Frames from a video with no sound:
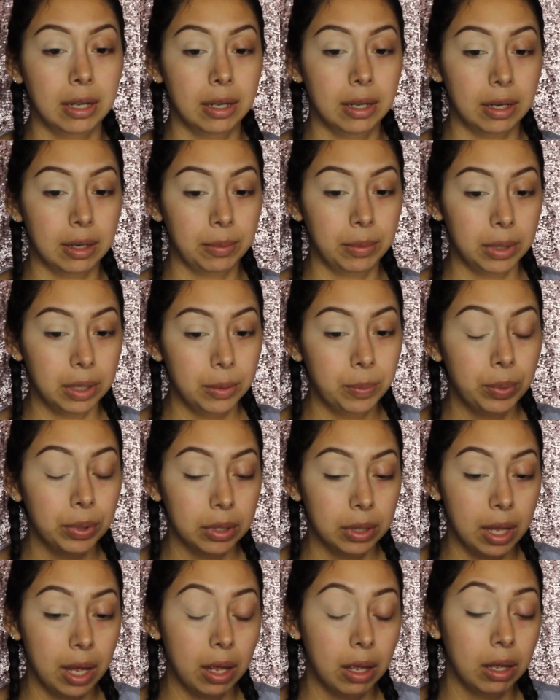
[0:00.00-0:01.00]
and I'm gonna
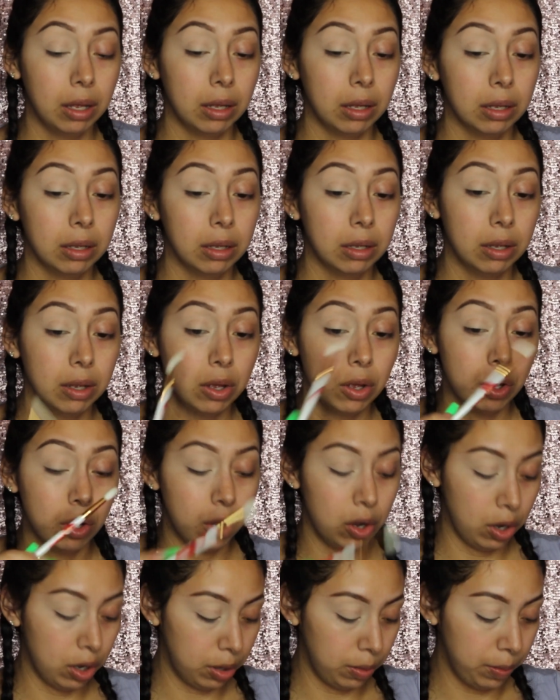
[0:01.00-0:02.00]
put that
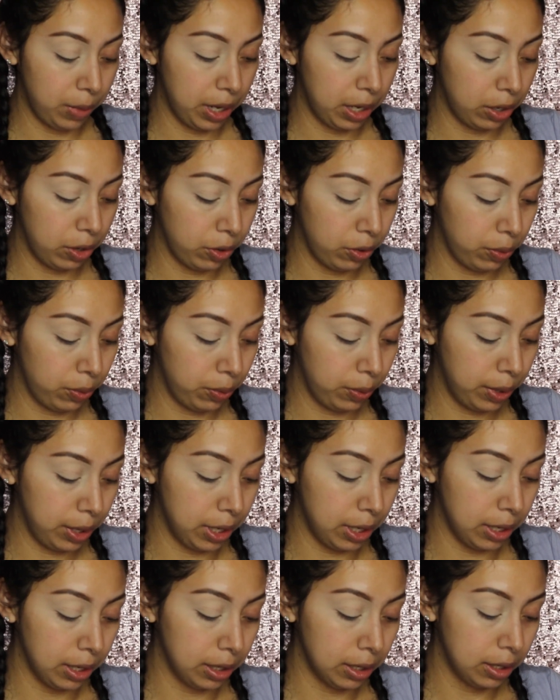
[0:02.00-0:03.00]
on my
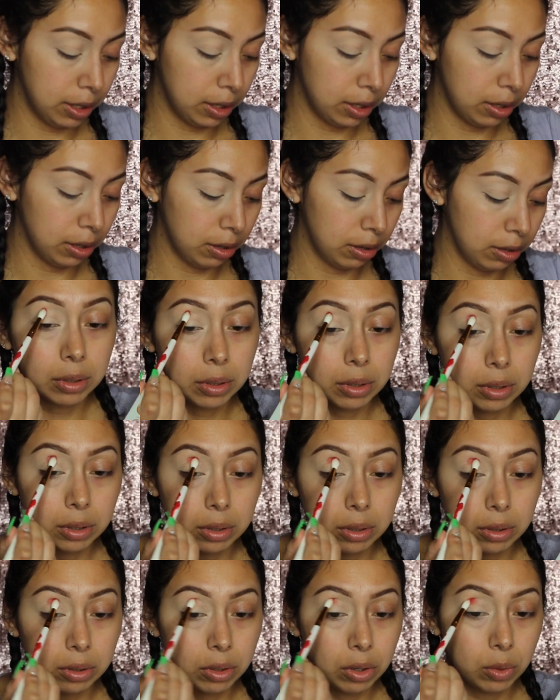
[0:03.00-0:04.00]
crease.
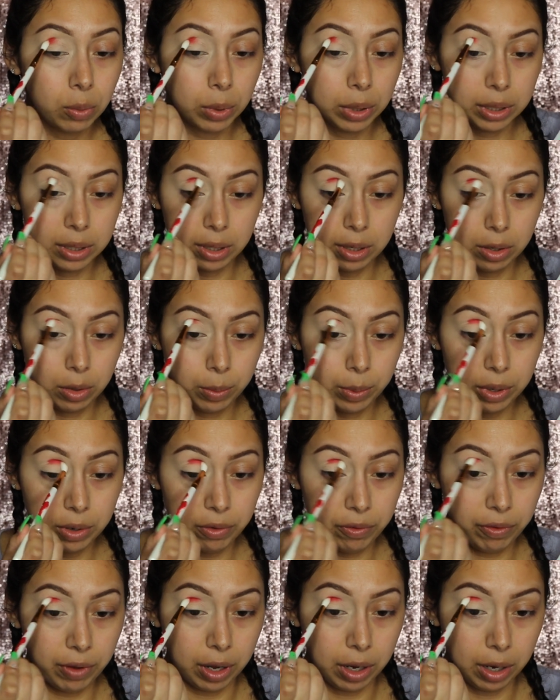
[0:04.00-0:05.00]
There was a little bit
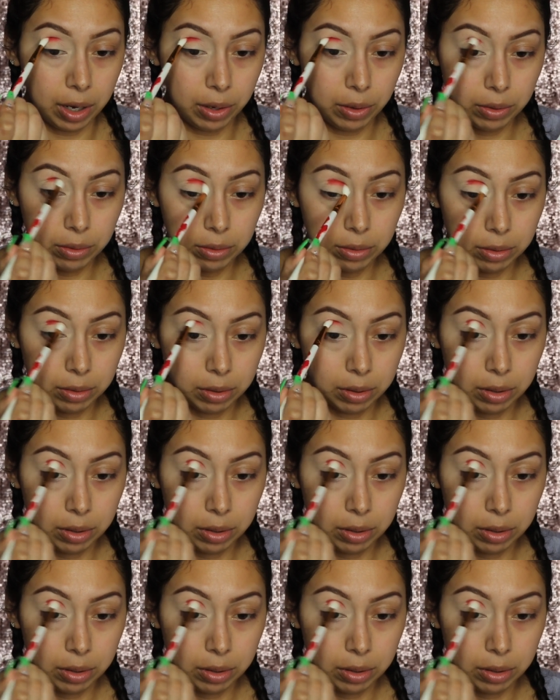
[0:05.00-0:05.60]
of fallout.